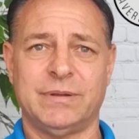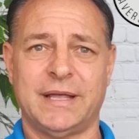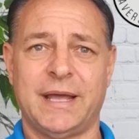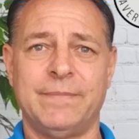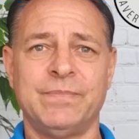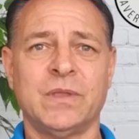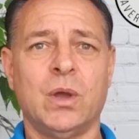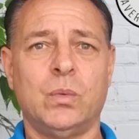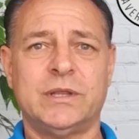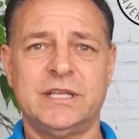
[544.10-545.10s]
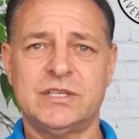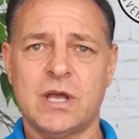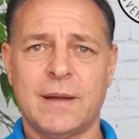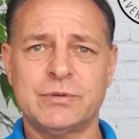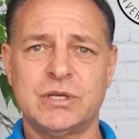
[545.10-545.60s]
plan. With this
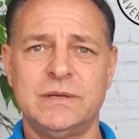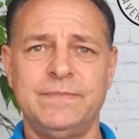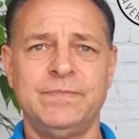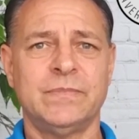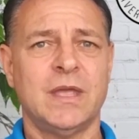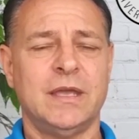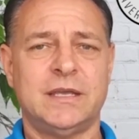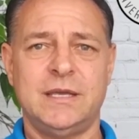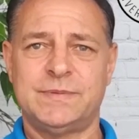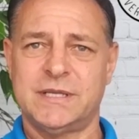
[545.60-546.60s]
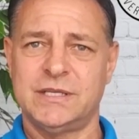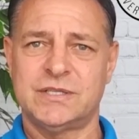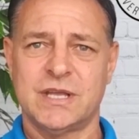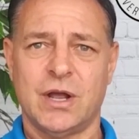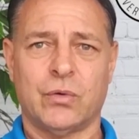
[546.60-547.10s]
option, keeps
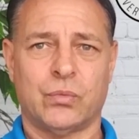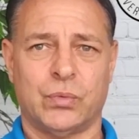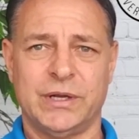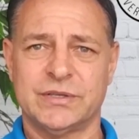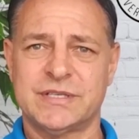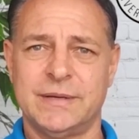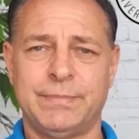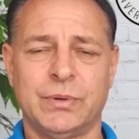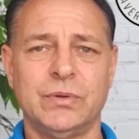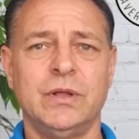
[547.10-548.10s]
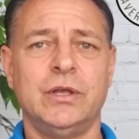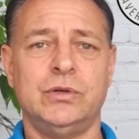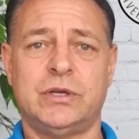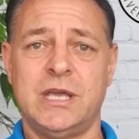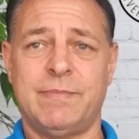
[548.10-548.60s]
things real simple.
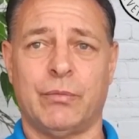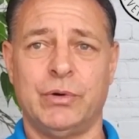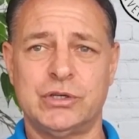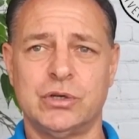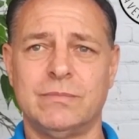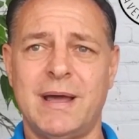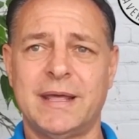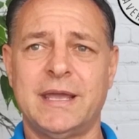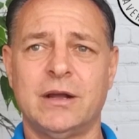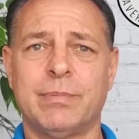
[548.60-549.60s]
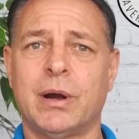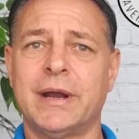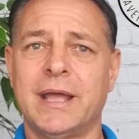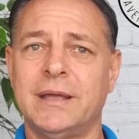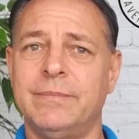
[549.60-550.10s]
You keep original Medicare
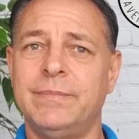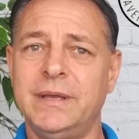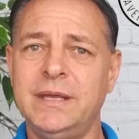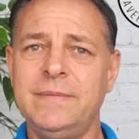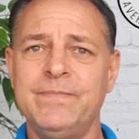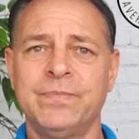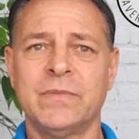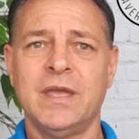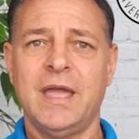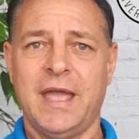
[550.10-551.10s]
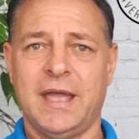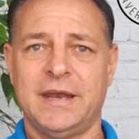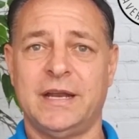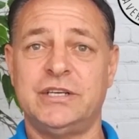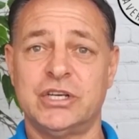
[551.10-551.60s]
Part A and B,
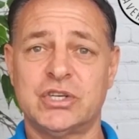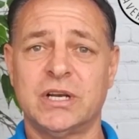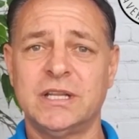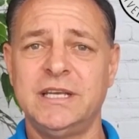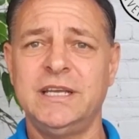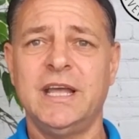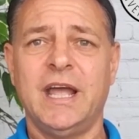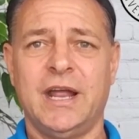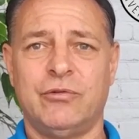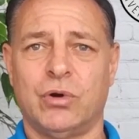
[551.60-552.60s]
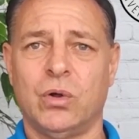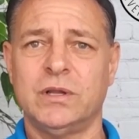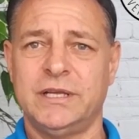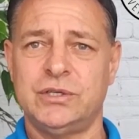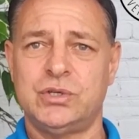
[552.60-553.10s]
and additionally enroll
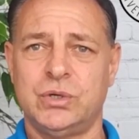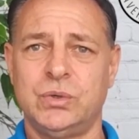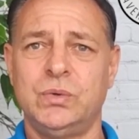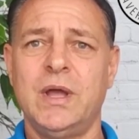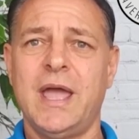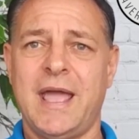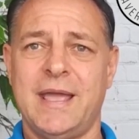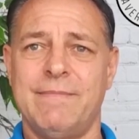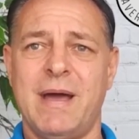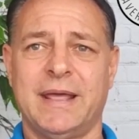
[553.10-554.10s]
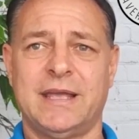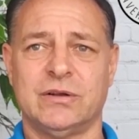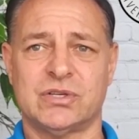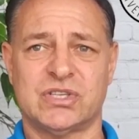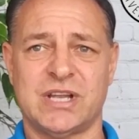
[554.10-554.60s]
into a
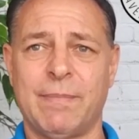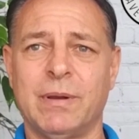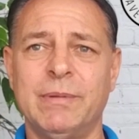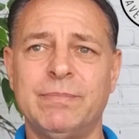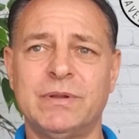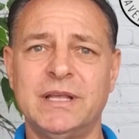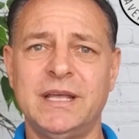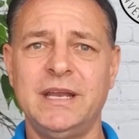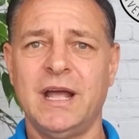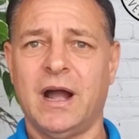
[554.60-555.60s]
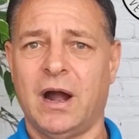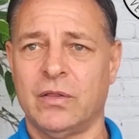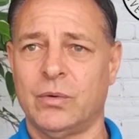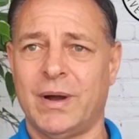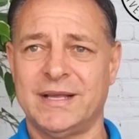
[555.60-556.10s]
Medicare supplement plan,
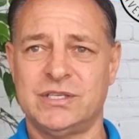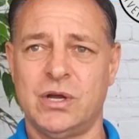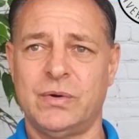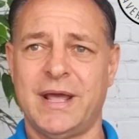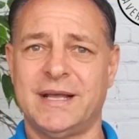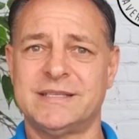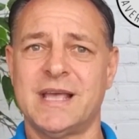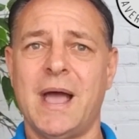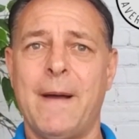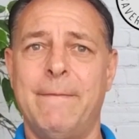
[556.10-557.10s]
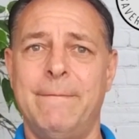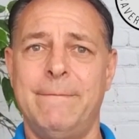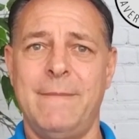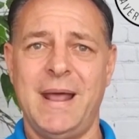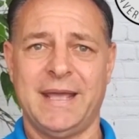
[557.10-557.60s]
otherwise known as
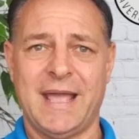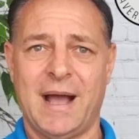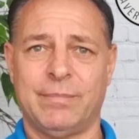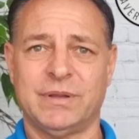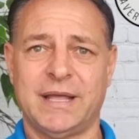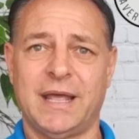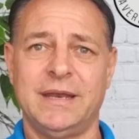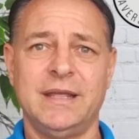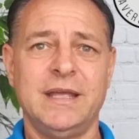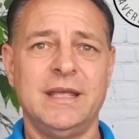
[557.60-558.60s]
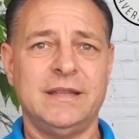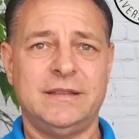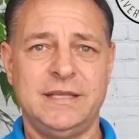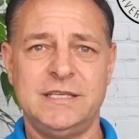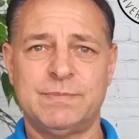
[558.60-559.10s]
Medigap plan.
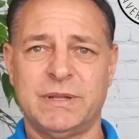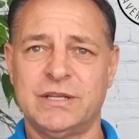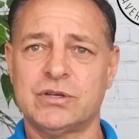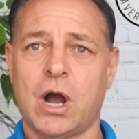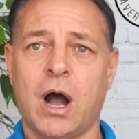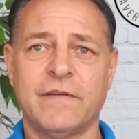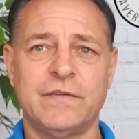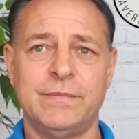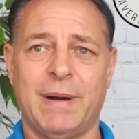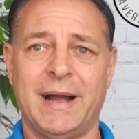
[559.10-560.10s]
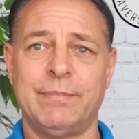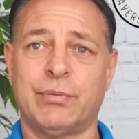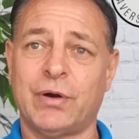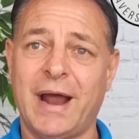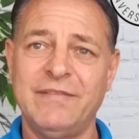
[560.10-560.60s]
These plans are offered by
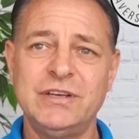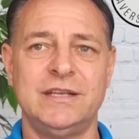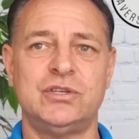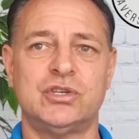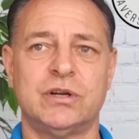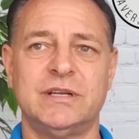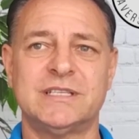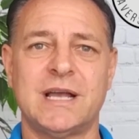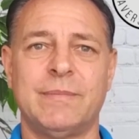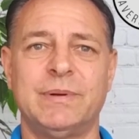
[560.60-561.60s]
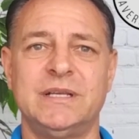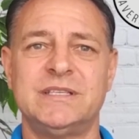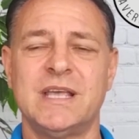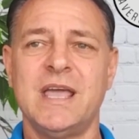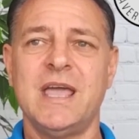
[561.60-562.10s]
private insurance
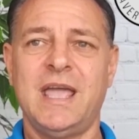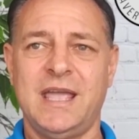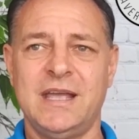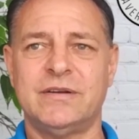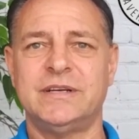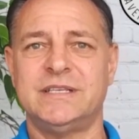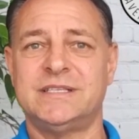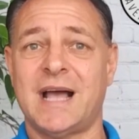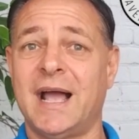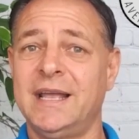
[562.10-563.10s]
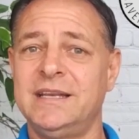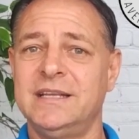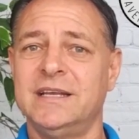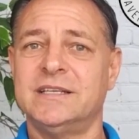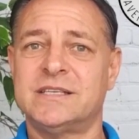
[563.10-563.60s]
companies and are designed
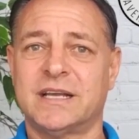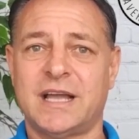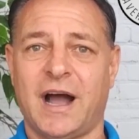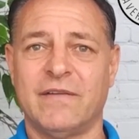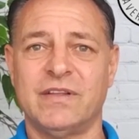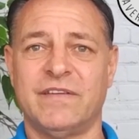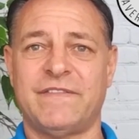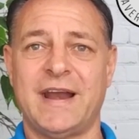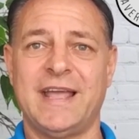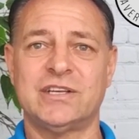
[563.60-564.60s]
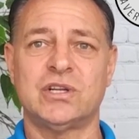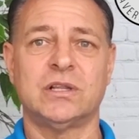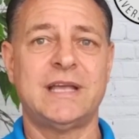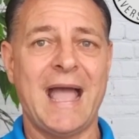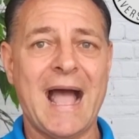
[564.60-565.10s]
to cover the financial
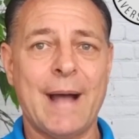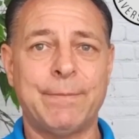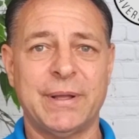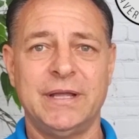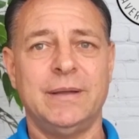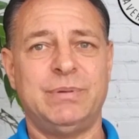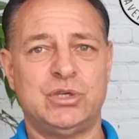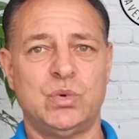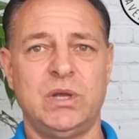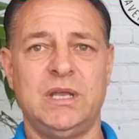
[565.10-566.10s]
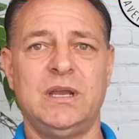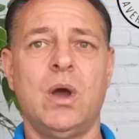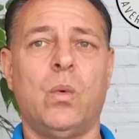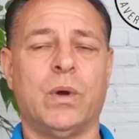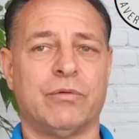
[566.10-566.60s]
gap between
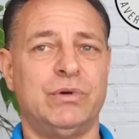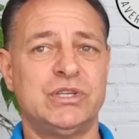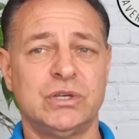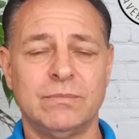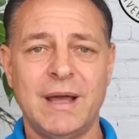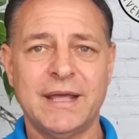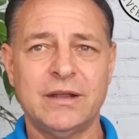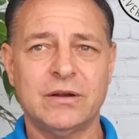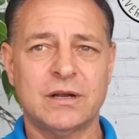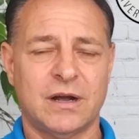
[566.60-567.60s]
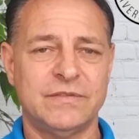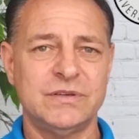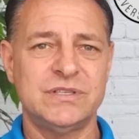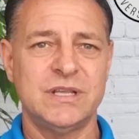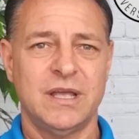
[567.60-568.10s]
what original Medicare
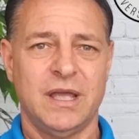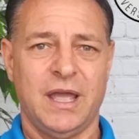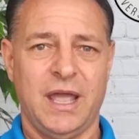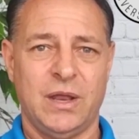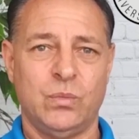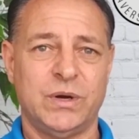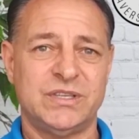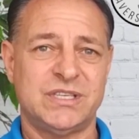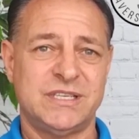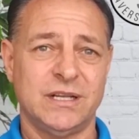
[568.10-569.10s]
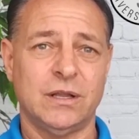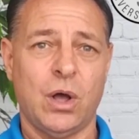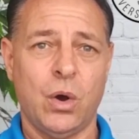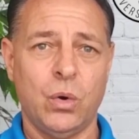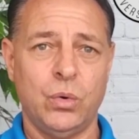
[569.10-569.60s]
covers and what is
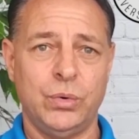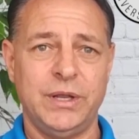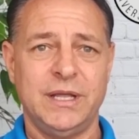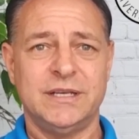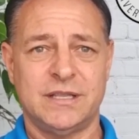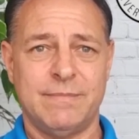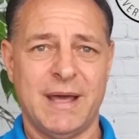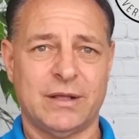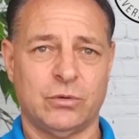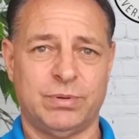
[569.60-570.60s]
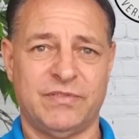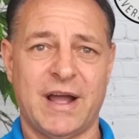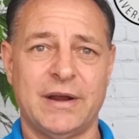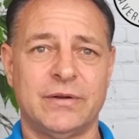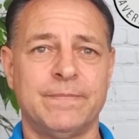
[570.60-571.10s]
still owed to the medical
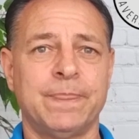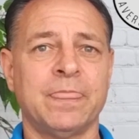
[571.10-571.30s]
provider.